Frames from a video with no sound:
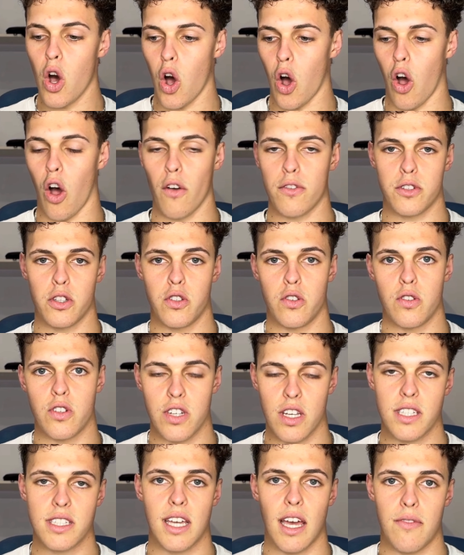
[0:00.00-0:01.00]
after you
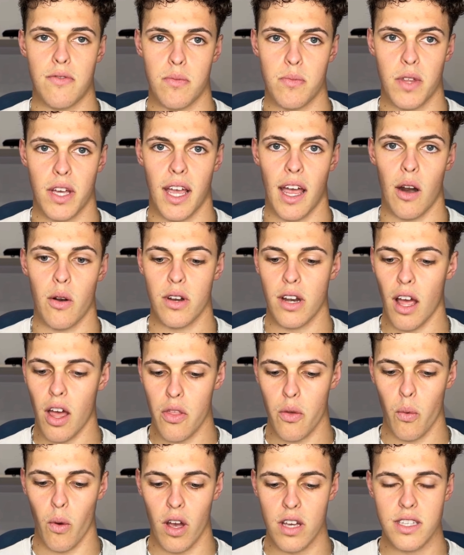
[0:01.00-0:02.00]
just gave him the carrot.
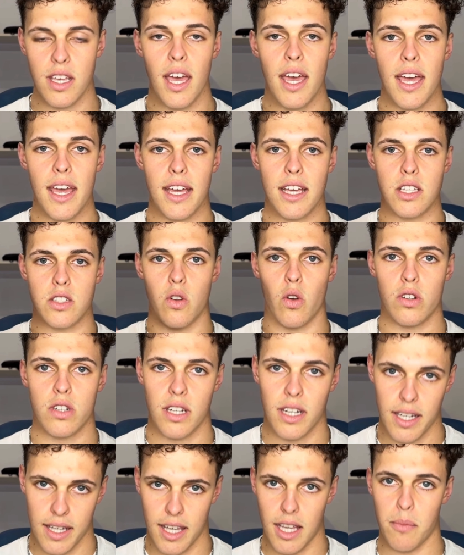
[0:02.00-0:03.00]
Otherwise, he's not going
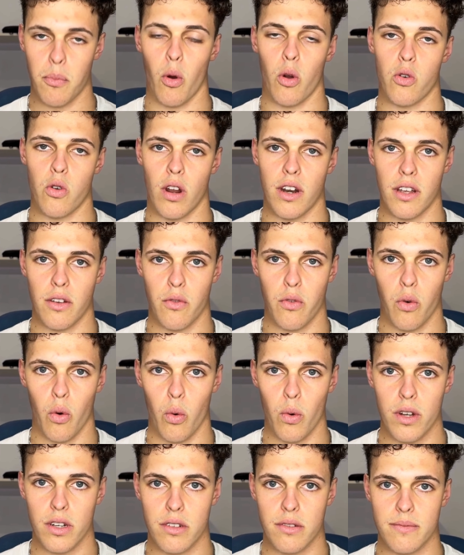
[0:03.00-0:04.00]
to keep on running
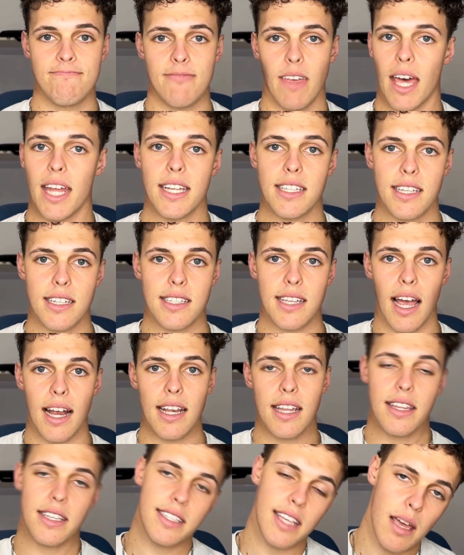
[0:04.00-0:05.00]
forward. And it's
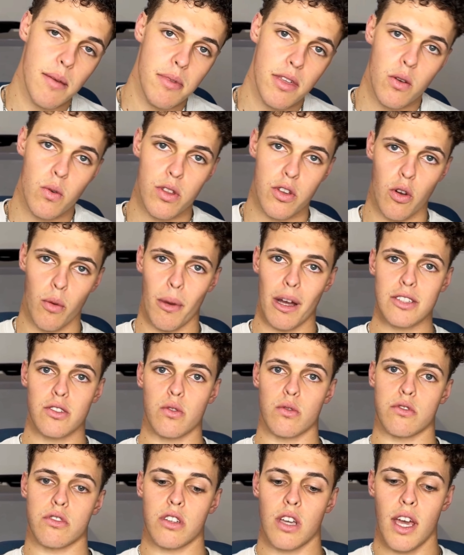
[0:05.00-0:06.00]
exactly the same thing with your
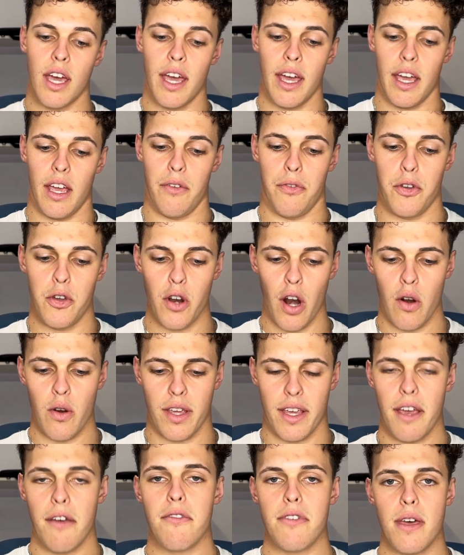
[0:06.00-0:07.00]
muscles. If you don't
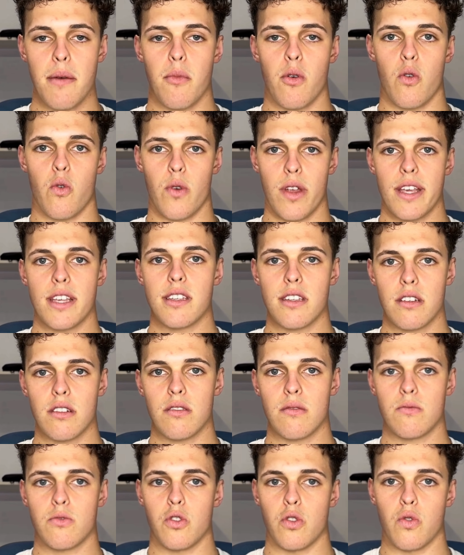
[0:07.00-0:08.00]
give them a reason
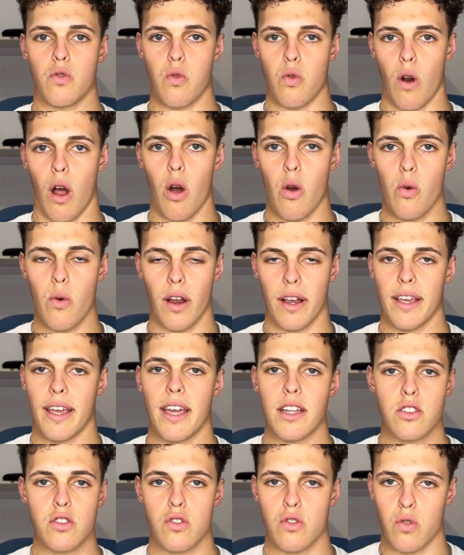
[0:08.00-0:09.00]
to grow and
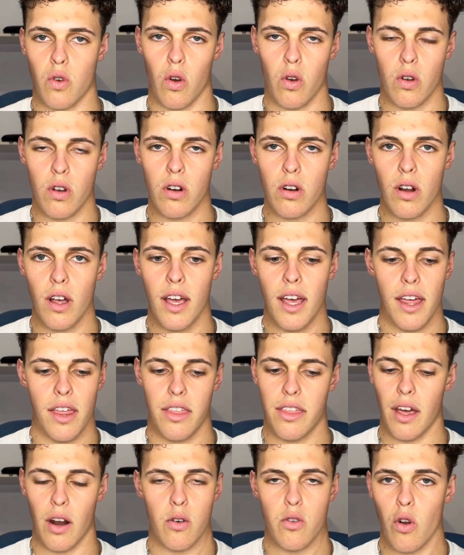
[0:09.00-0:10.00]
get stronger,
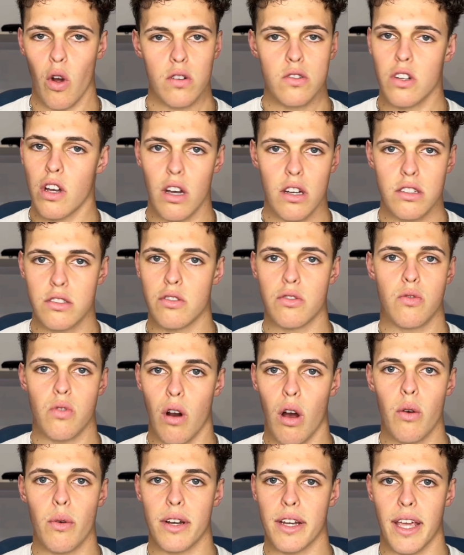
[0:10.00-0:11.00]
they're not going to
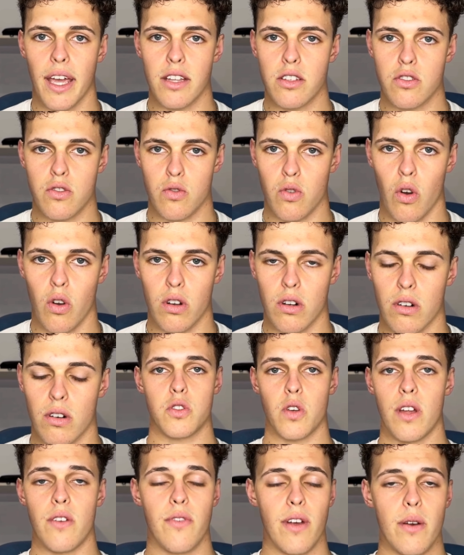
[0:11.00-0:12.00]
grow and get stronger.
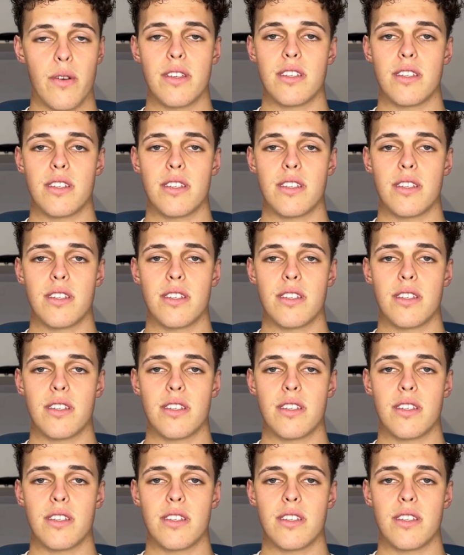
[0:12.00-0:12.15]
So in very